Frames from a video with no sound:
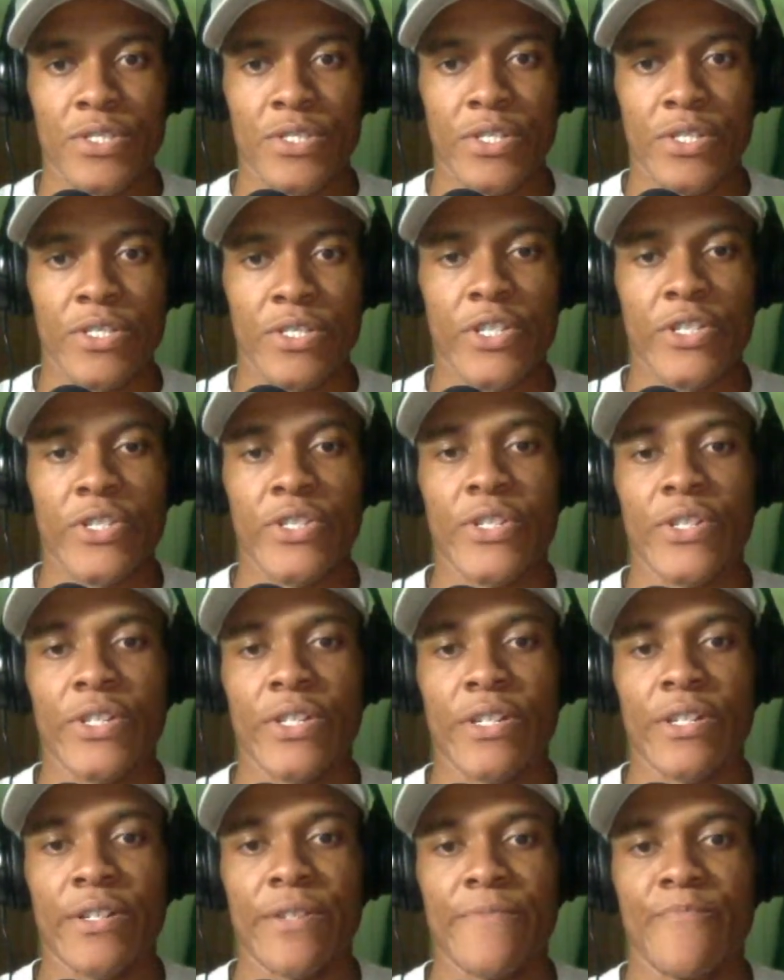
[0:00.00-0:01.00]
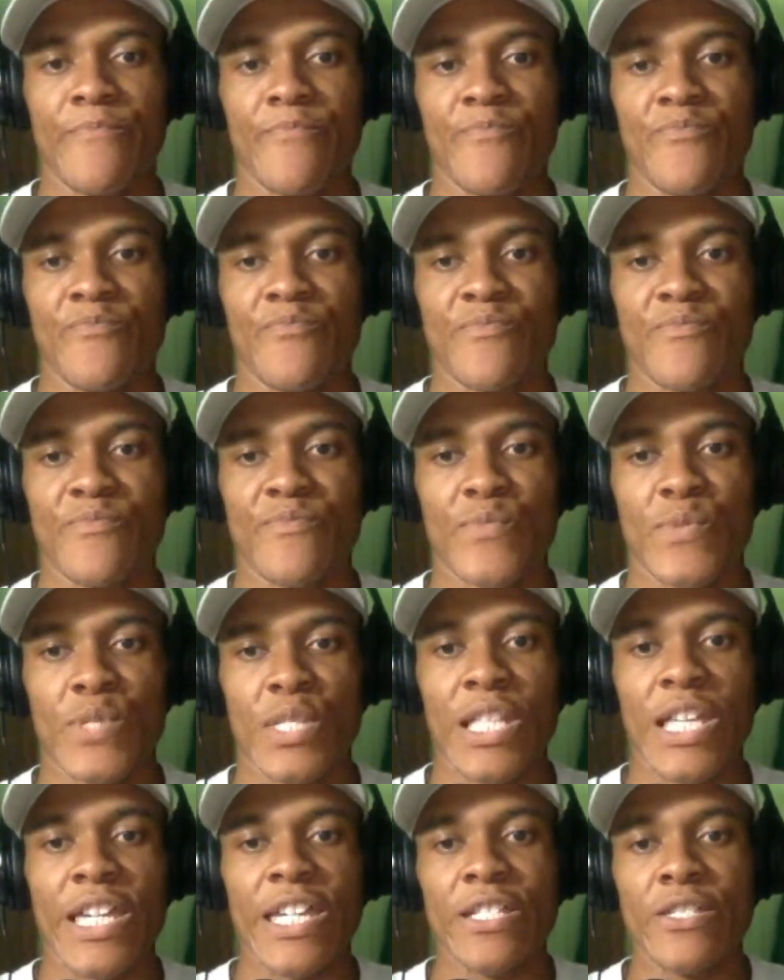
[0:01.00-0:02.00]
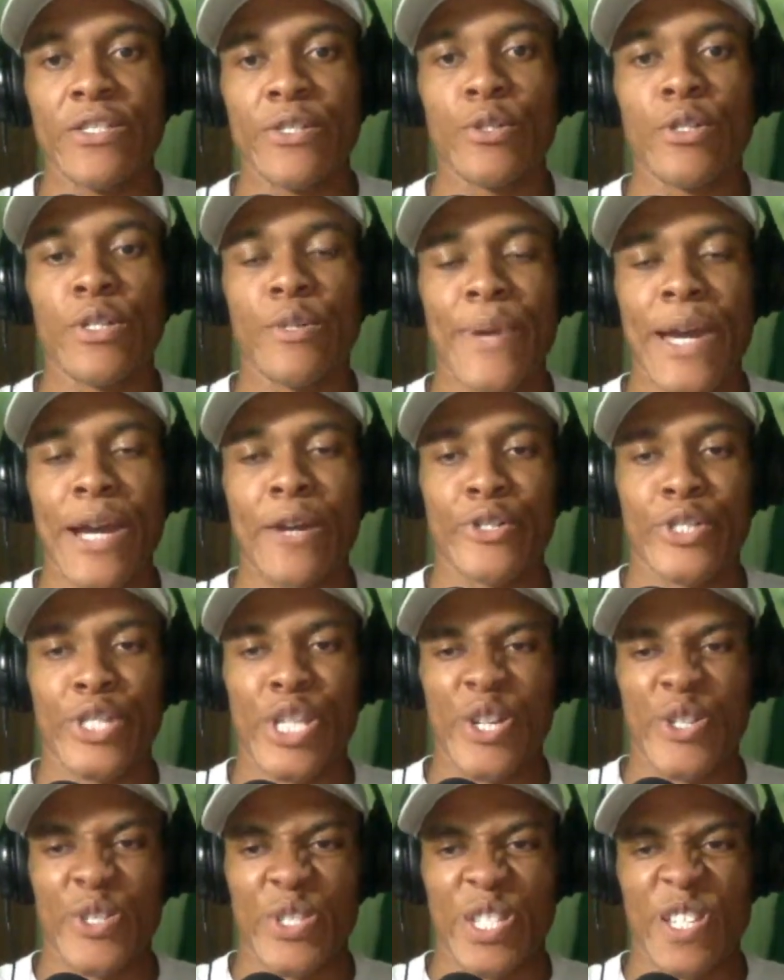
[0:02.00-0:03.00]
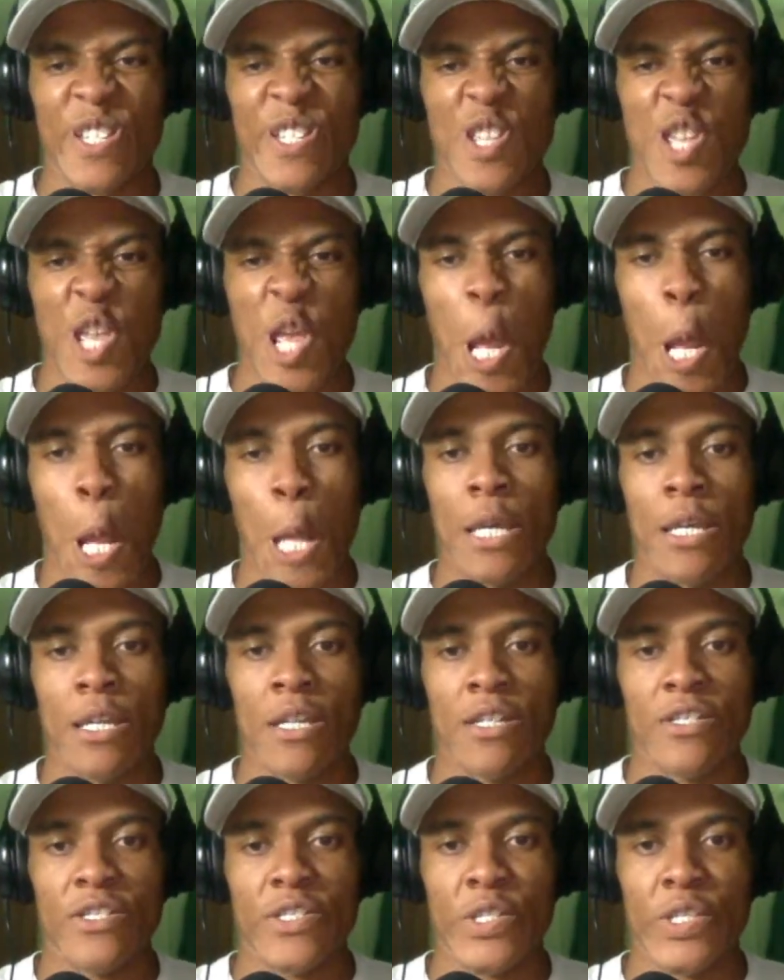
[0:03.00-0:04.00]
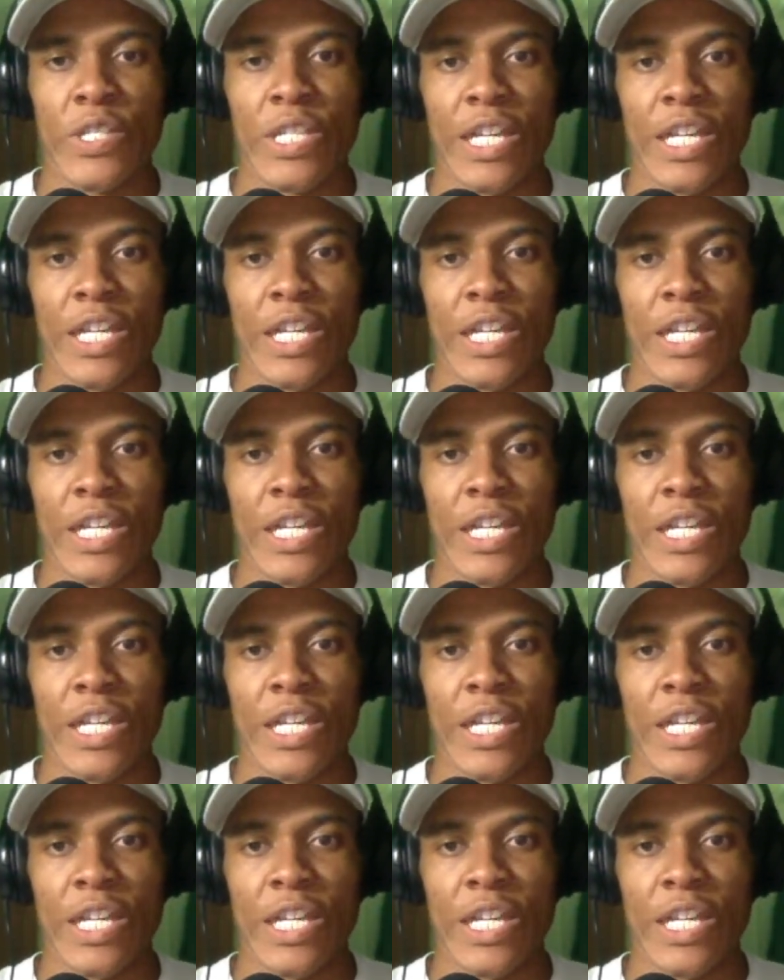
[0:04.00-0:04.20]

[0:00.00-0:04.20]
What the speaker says: just the, like, it literally power scales it. It was like,